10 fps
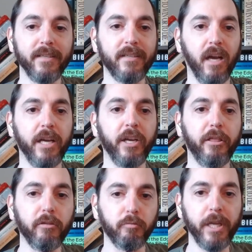to sign a
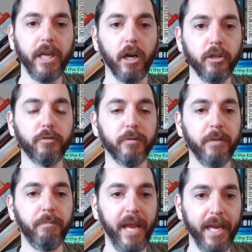
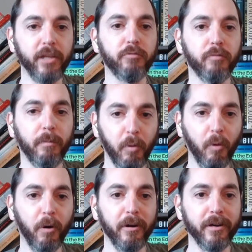300-page
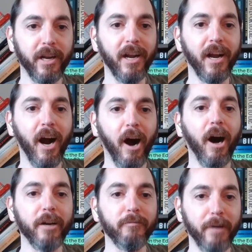report
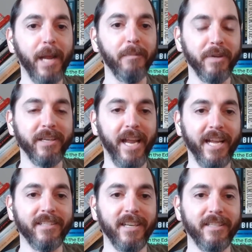on rampant
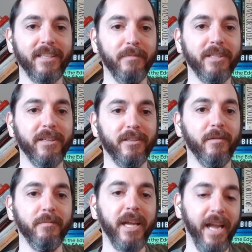
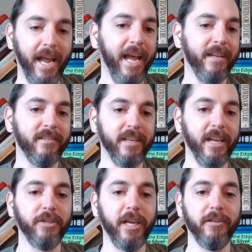anti-Semitism and an
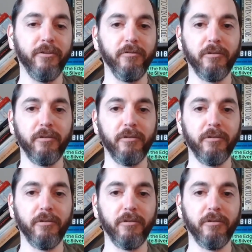educational